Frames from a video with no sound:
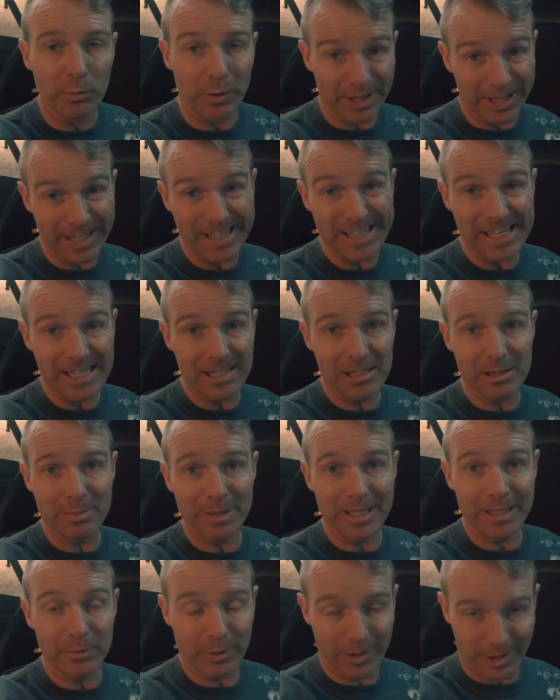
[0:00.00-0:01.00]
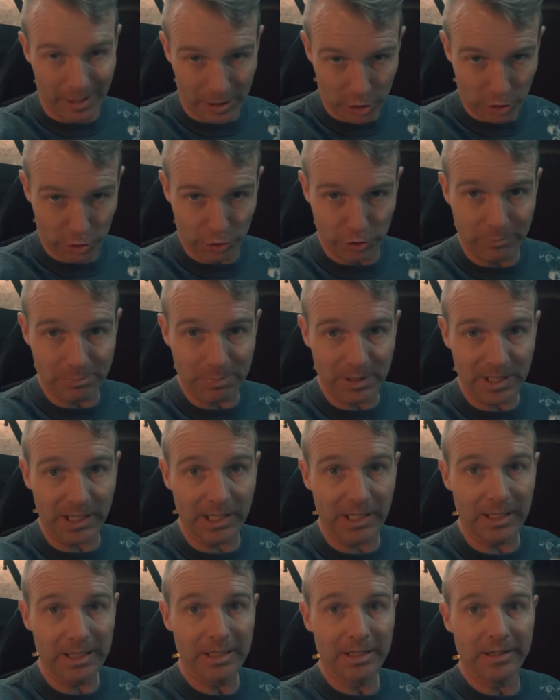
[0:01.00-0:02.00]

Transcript: where they need to be, where they should be,